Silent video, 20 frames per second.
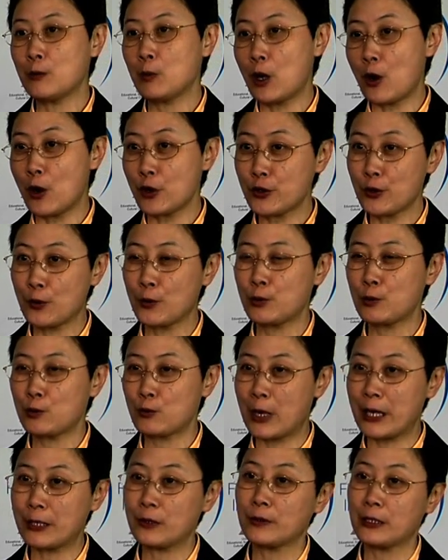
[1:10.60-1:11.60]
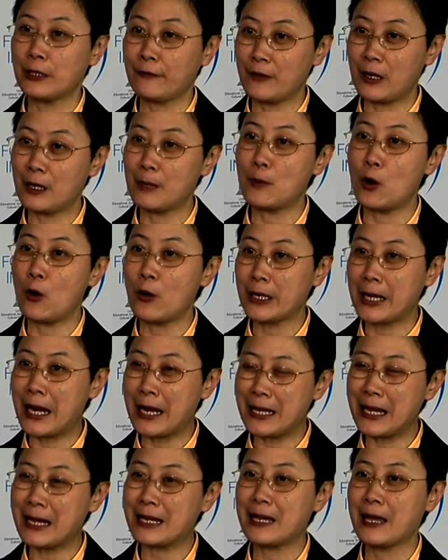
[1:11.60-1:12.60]
we also try to develop
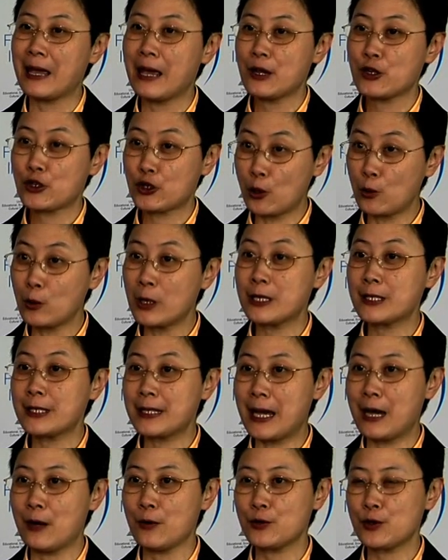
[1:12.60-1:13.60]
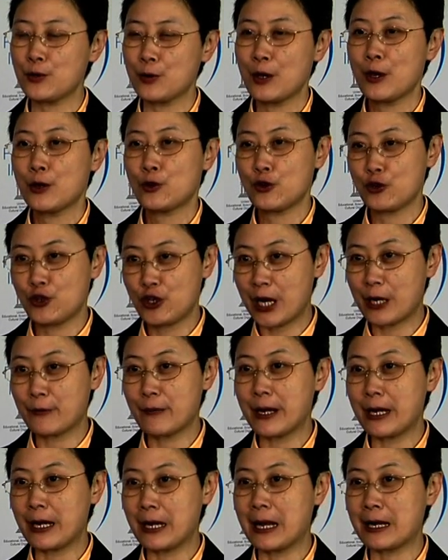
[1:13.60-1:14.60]
organic solar cells to
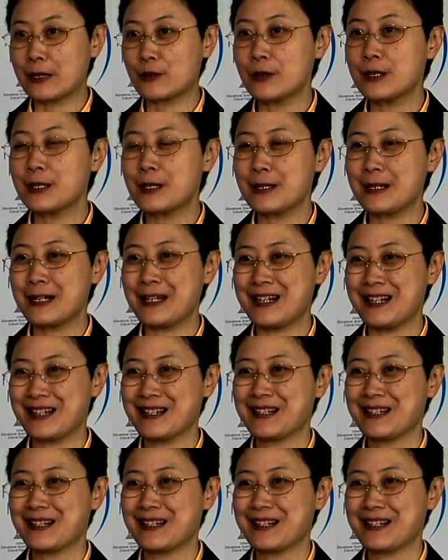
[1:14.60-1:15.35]
generate electricity.